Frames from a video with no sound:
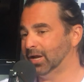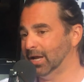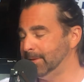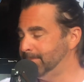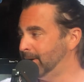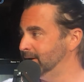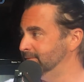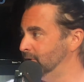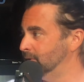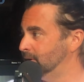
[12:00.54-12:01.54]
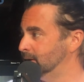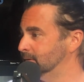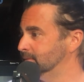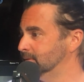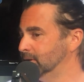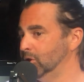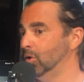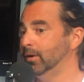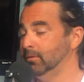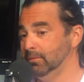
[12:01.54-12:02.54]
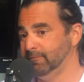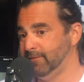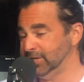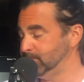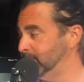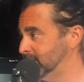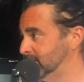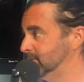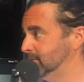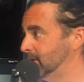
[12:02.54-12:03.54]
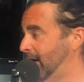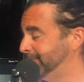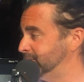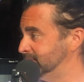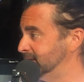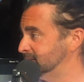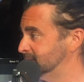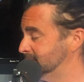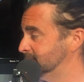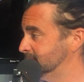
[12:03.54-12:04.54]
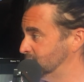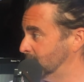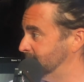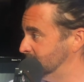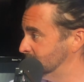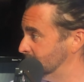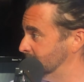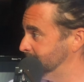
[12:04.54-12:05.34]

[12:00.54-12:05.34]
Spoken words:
Or it could be part of Facebook offers this service